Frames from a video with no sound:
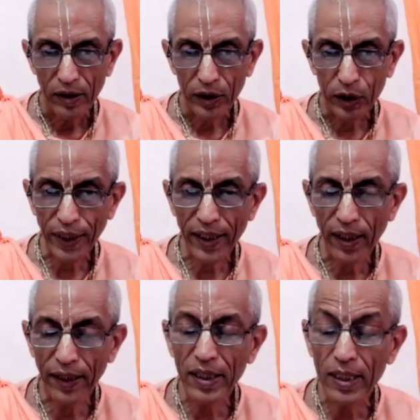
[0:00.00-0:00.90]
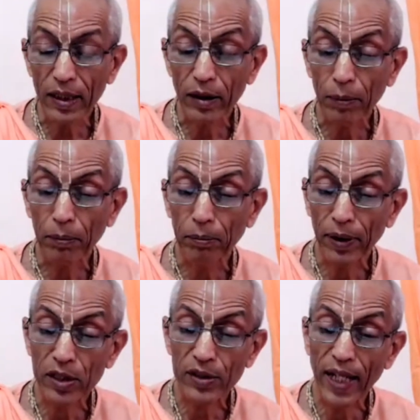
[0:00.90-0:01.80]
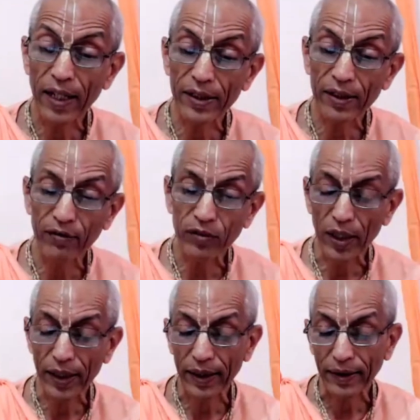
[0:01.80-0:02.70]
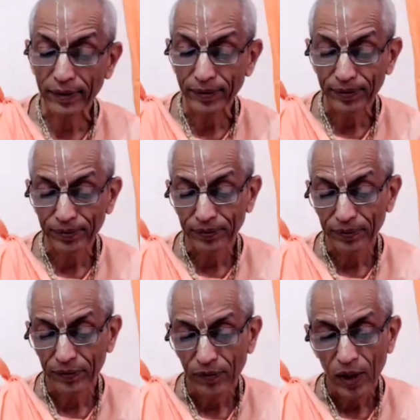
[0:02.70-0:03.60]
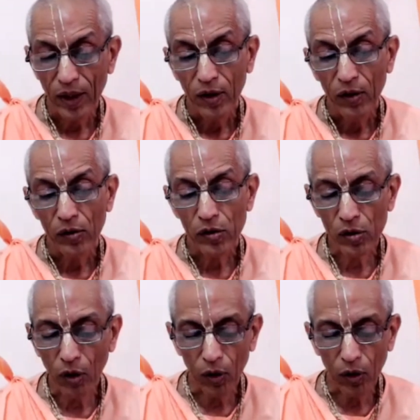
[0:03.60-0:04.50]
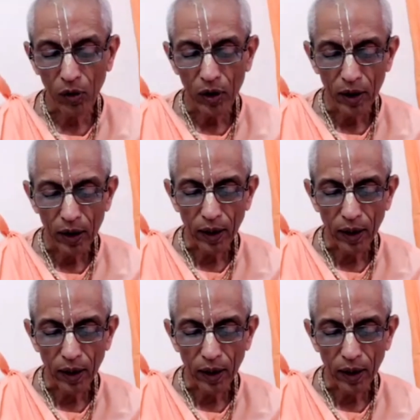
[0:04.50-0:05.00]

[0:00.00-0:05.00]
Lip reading: Sri Hari, the personality of Godhead. So